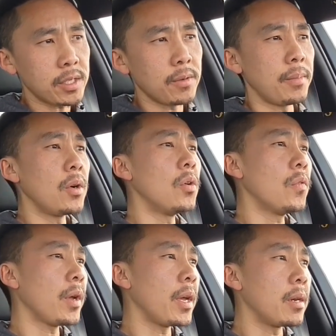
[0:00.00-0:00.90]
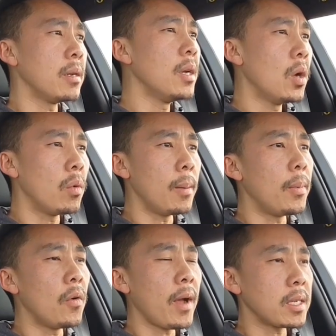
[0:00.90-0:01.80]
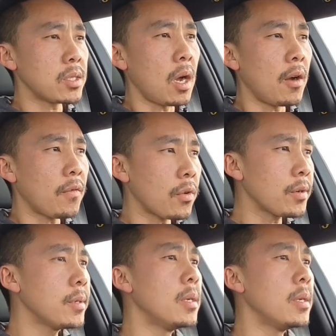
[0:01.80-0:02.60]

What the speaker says: of both and what both has to offer.